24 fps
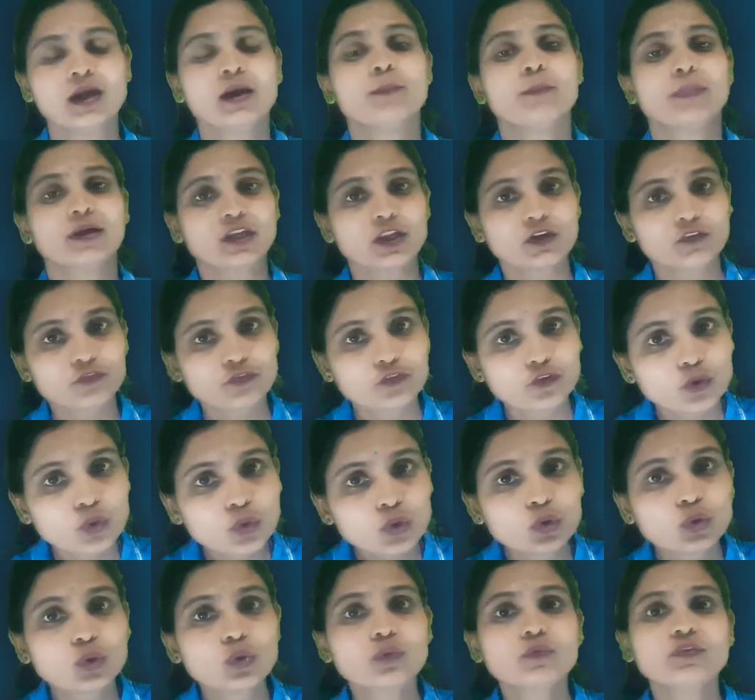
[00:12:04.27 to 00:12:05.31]
But if
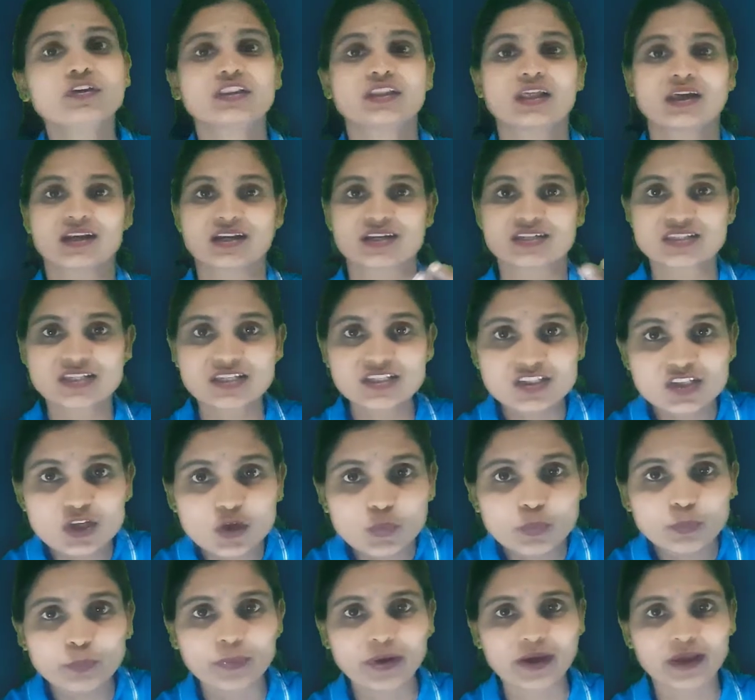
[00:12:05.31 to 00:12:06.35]
you do with a
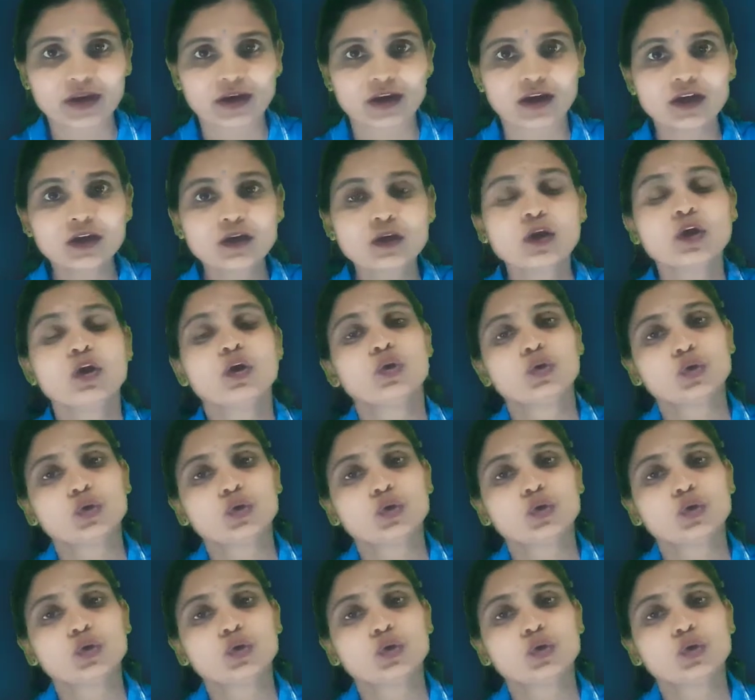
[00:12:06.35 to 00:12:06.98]
recessive parent,